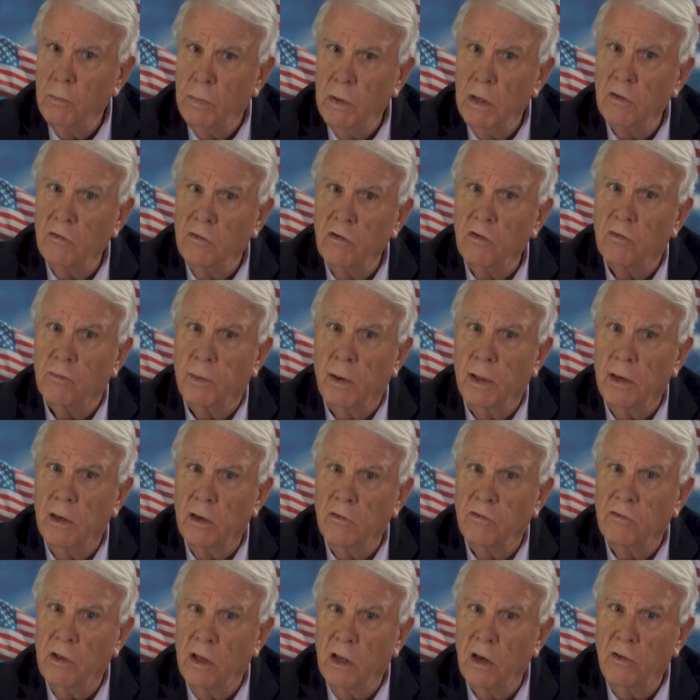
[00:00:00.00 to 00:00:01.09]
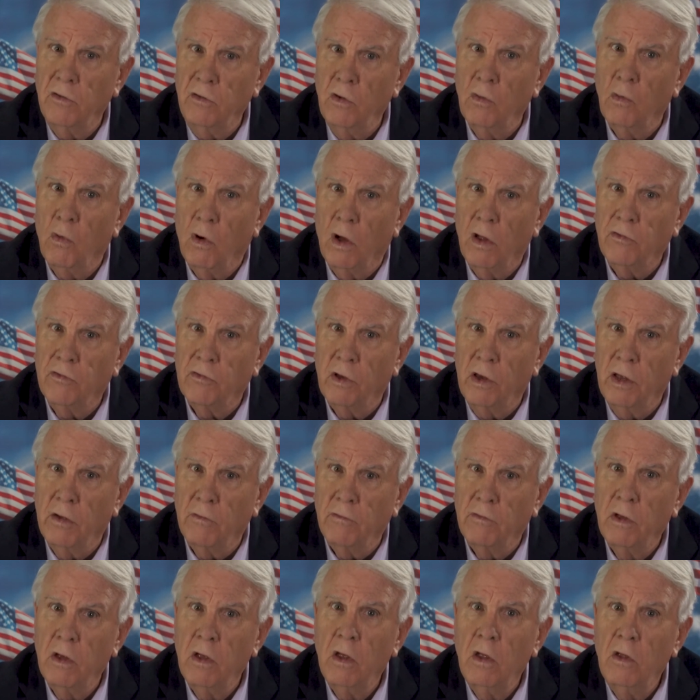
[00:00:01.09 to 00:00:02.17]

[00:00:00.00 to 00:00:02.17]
business plan that's telling you what's left